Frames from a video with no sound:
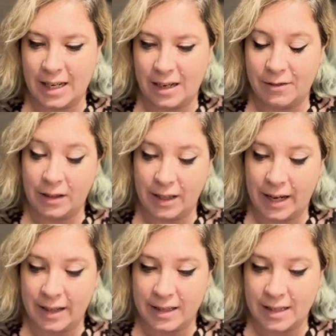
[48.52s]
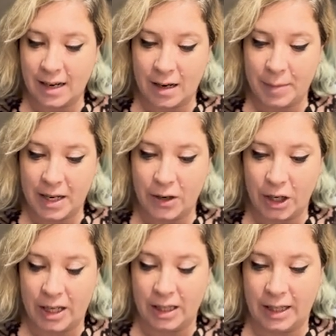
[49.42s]
of clicking this copy, you're going
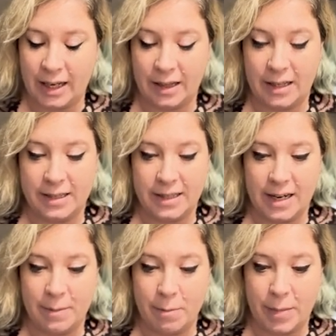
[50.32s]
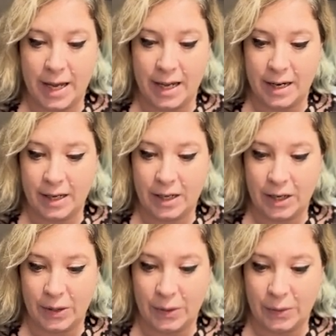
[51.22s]
to click this embed
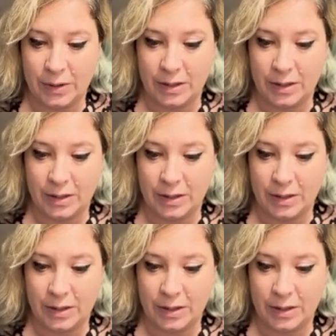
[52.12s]
code.